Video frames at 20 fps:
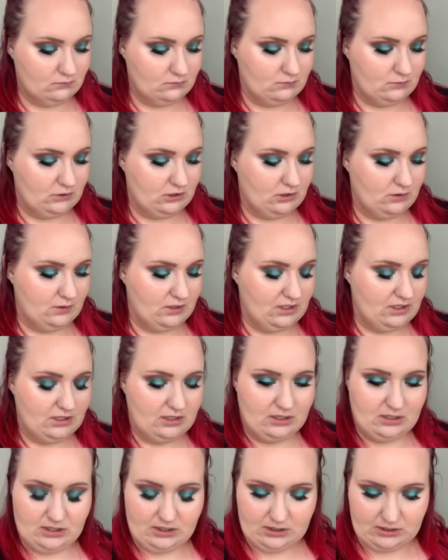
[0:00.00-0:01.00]
I'm gonna go
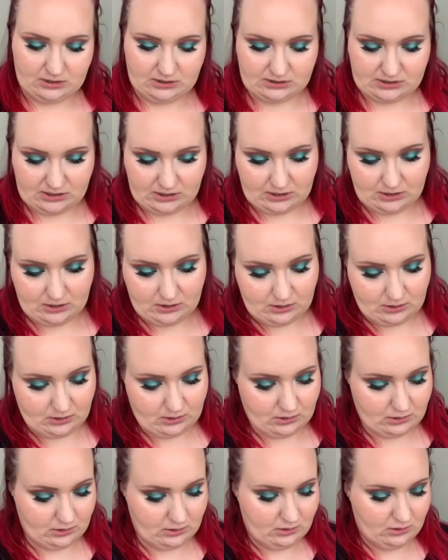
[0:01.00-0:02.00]
ahead and take
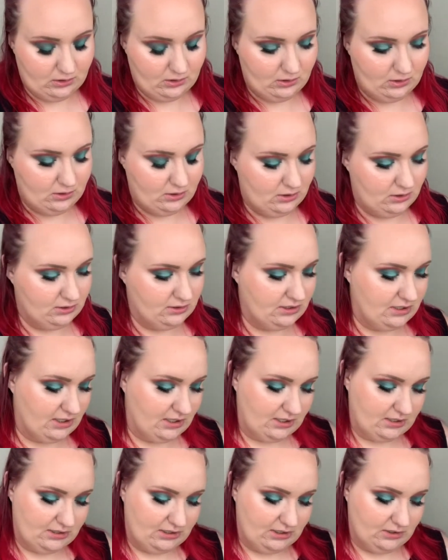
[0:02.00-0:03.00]

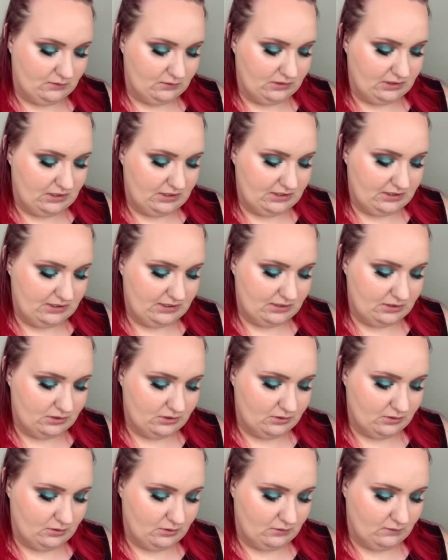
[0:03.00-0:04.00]
that down the
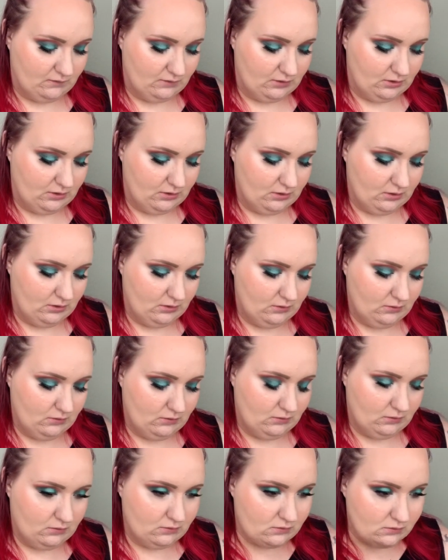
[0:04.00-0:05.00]
center of the
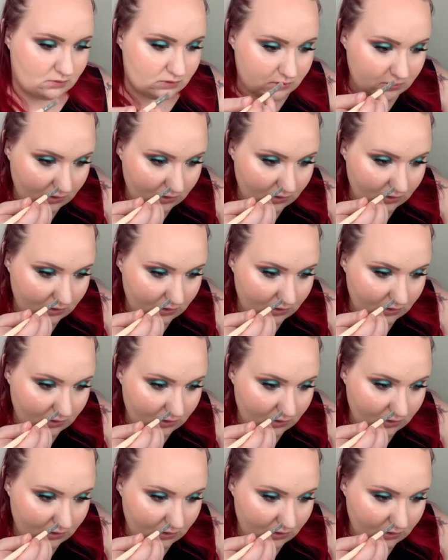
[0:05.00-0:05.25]
nose.